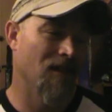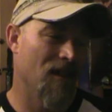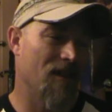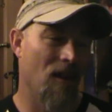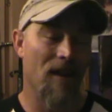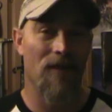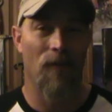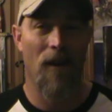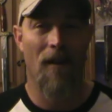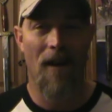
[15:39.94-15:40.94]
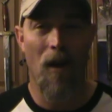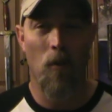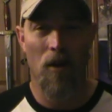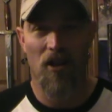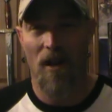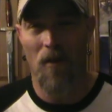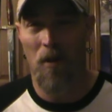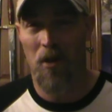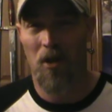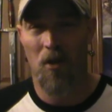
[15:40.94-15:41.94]
still hasn't figured out which end of
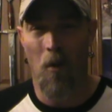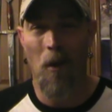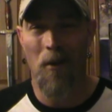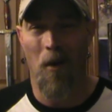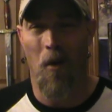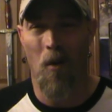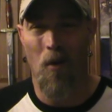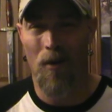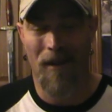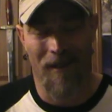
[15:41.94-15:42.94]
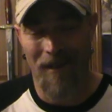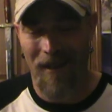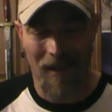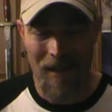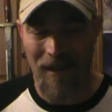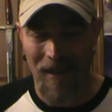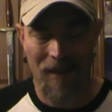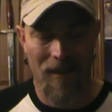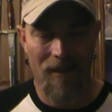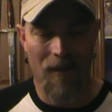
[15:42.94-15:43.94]
the sword to hold?
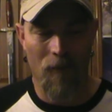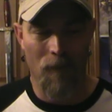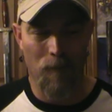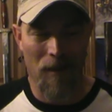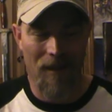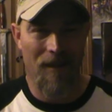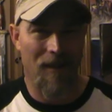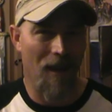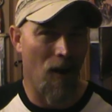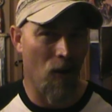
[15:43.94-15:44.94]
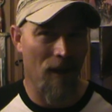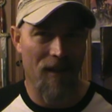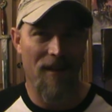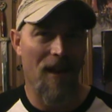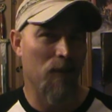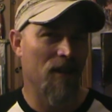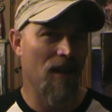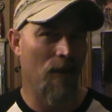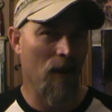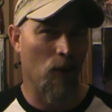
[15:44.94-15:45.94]
So, but they all get the same
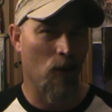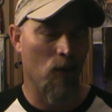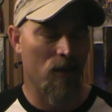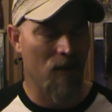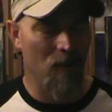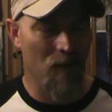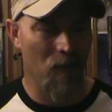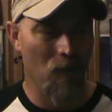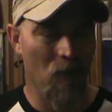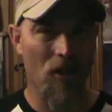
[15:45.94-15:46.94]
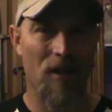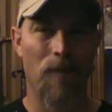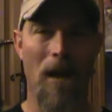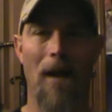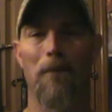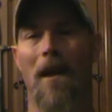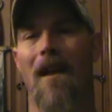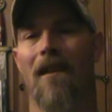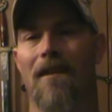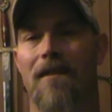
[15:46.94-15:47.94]
saving throws, which is
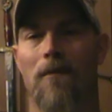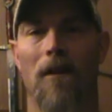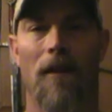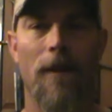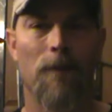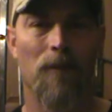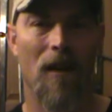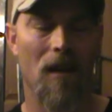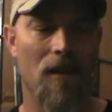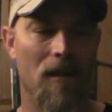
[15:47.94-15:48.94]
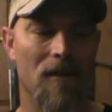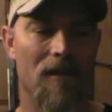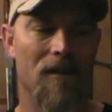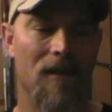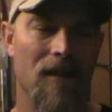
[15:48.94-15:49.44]
unbalanced, really. And